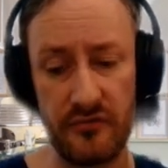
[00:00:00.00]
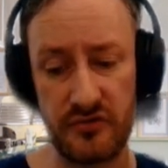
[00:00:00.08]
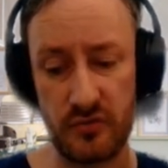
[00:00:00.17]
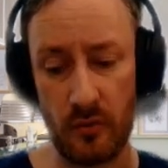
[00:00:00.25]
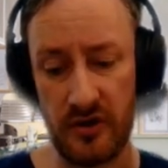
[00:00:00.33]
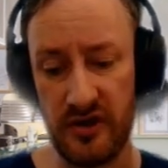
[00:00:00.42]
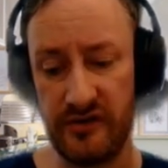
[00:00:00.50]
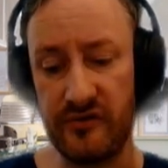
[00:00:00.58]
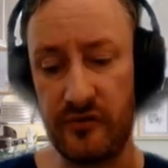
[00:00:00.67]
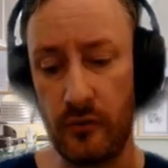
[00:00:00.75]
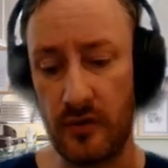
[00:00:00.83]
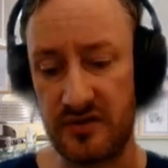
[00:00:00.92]
So what you need
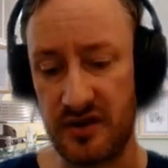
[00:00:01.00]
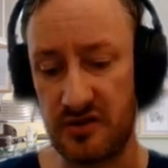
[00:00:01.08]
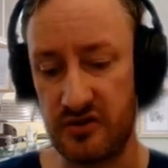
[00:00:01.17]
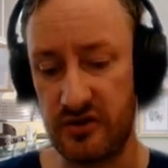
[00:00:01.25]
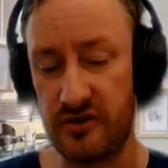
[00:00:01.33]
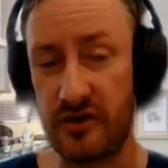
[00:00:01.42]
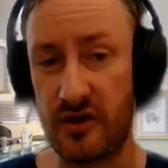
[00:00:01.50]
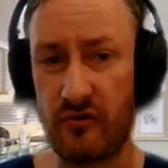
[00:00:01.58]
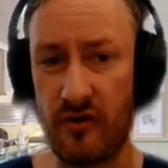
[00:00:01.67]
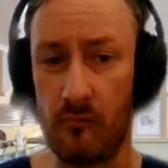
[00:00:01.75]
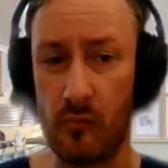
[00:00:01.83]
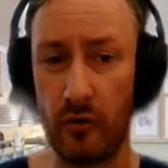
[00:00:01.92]
to do essentially is you need to
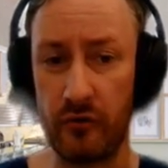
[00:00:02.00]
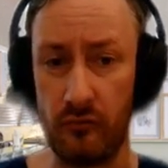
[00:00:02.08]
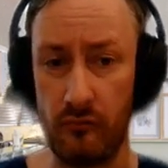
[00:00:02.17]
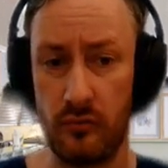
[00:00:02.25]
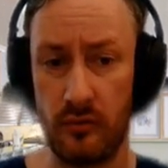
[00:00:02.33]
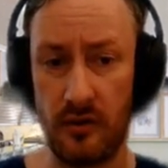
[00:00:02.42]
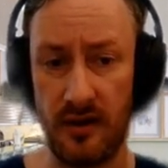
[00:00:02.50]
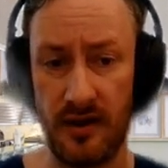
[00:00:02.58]
create a model